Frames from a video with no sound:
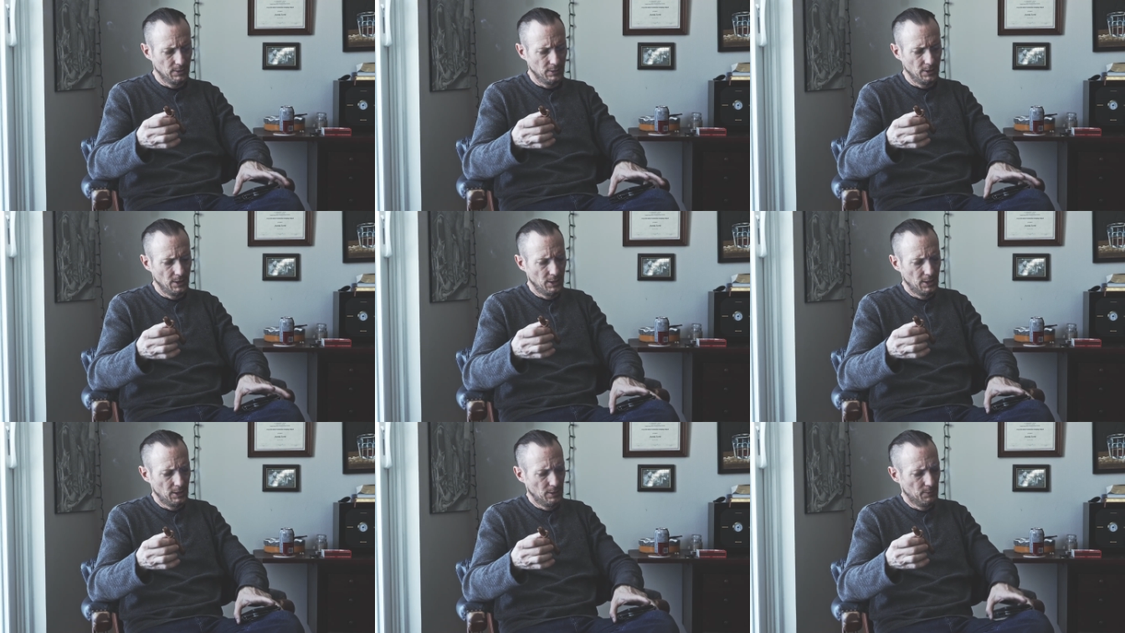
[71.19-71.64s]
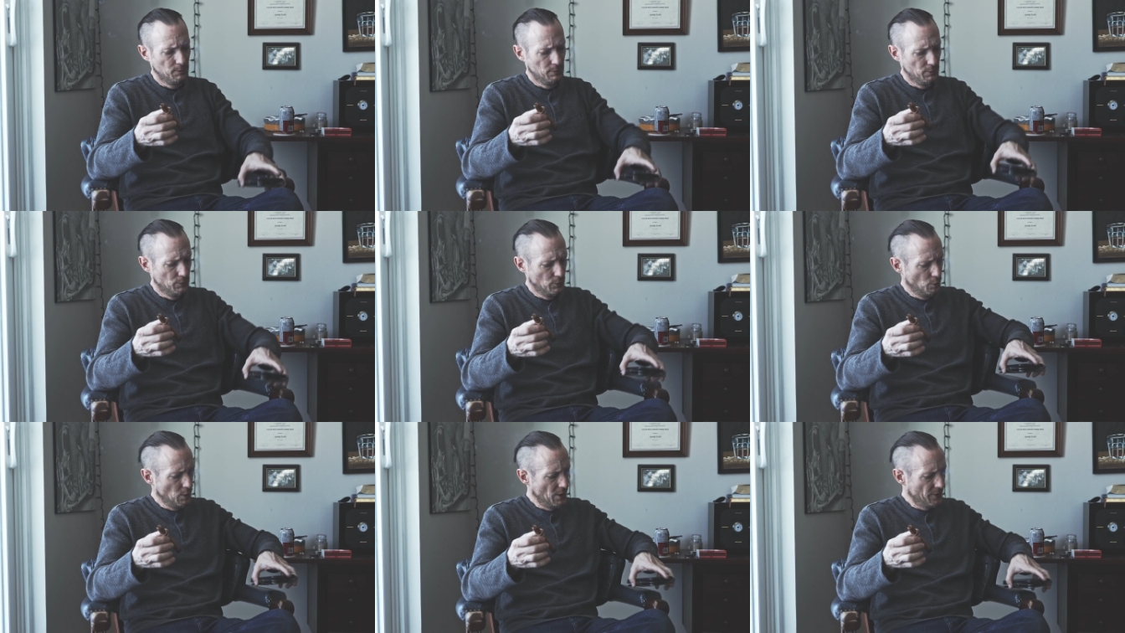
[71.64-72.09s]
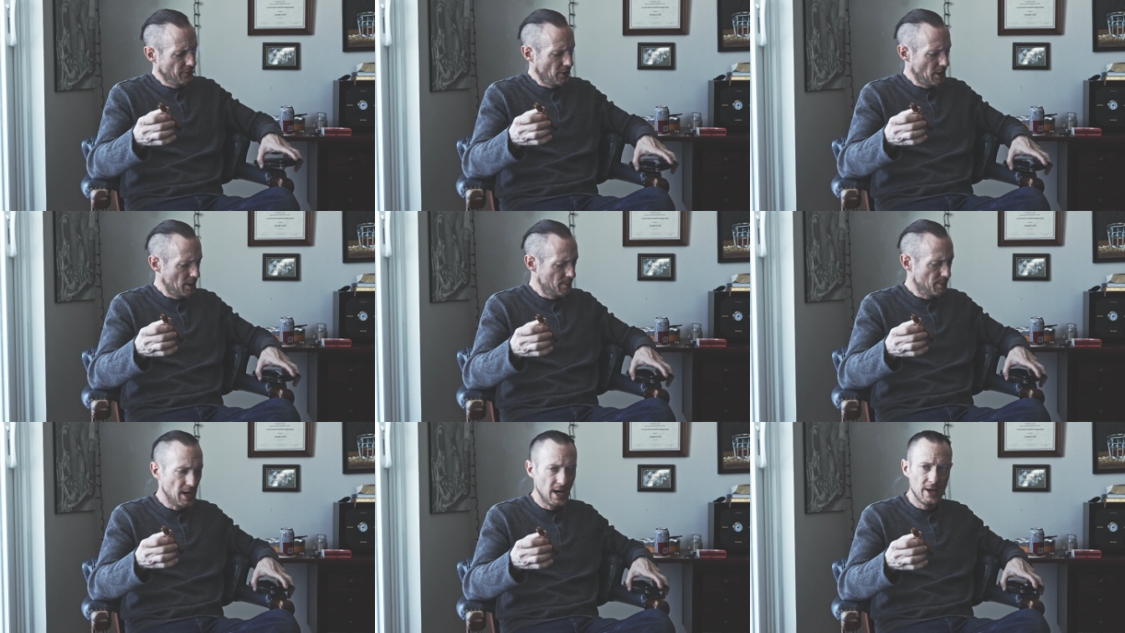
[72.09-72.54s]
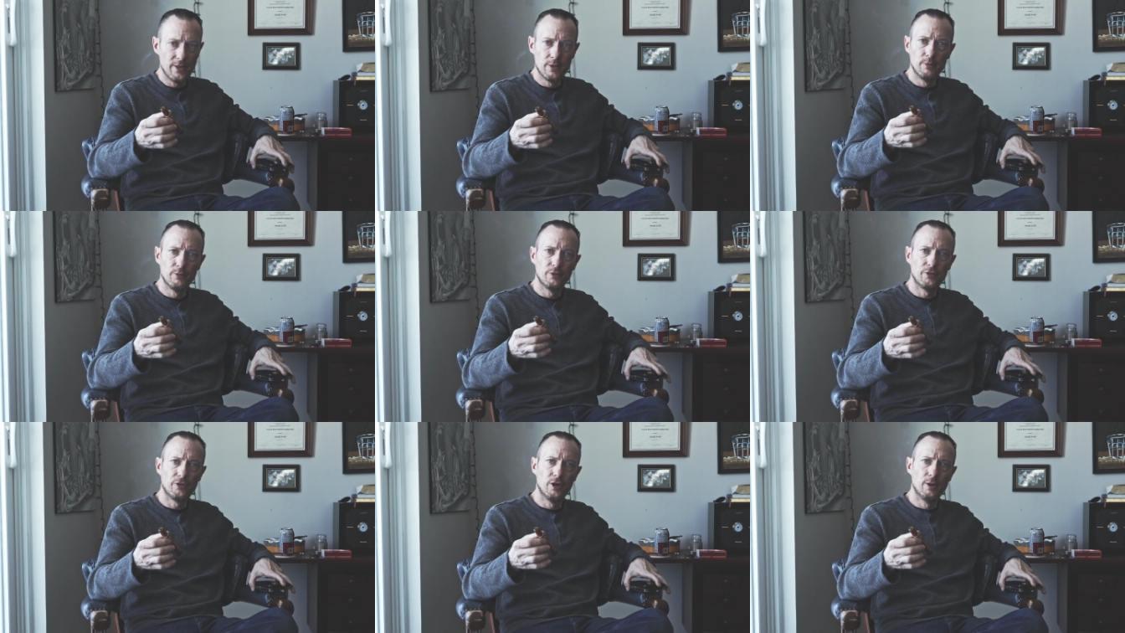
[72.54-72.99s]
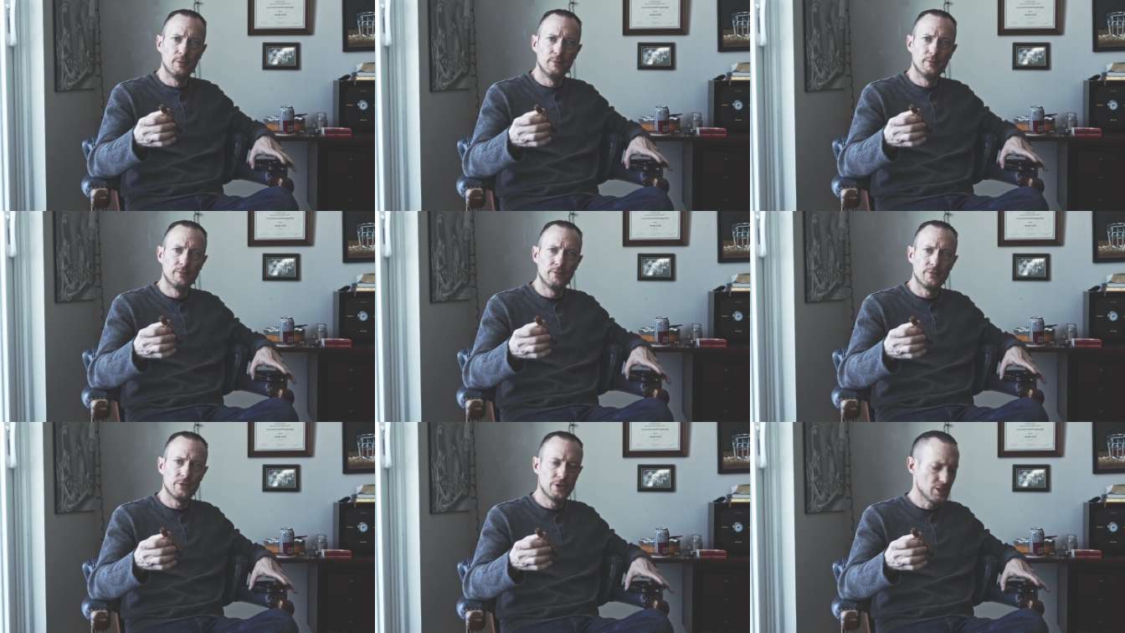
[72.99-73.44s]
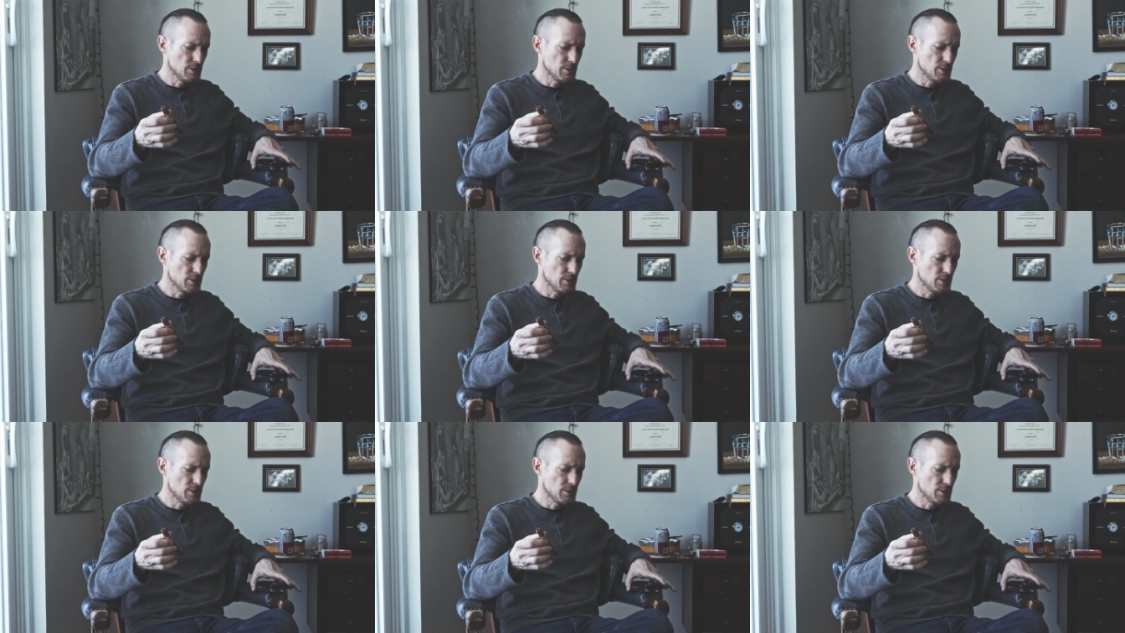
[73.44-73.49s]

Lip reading: whether I buy them from the